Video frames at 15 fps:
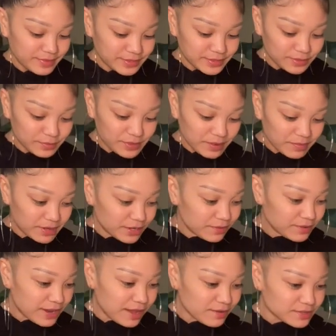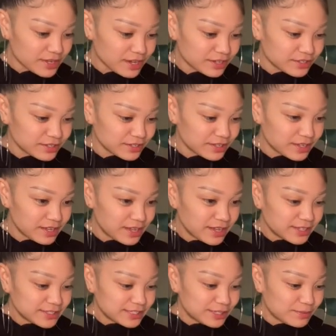So what I'm going to do now is actually
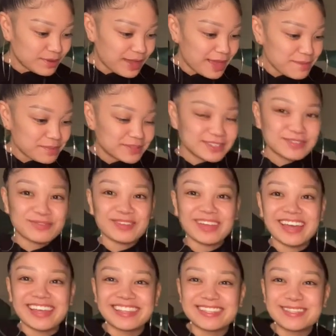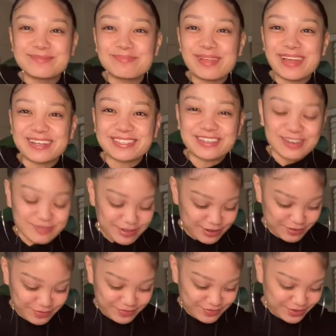see what happens if I add this black chalk right
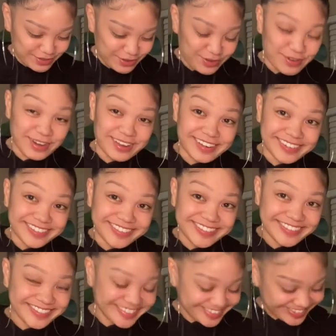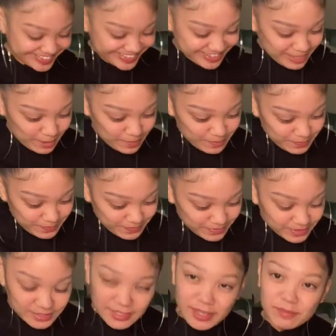over the crayon.
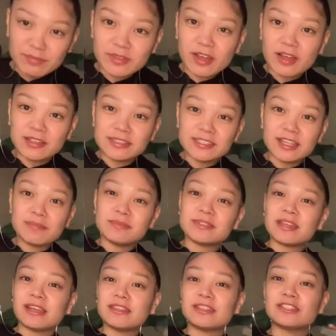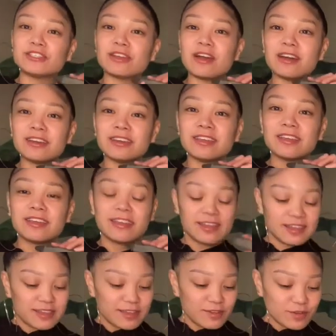Same concept, side of the chalk.
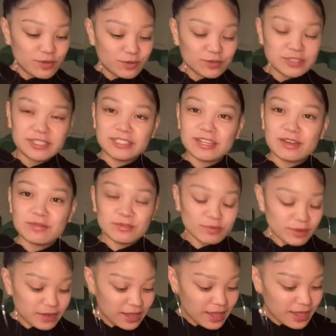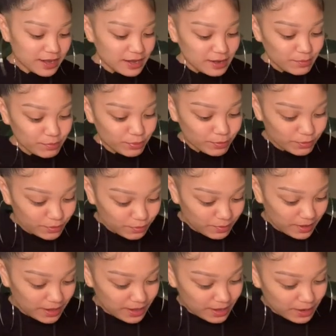Hold it down with one hand and pull
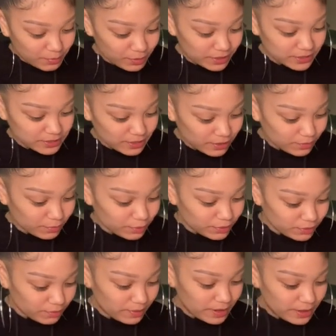away. Press down and pull away.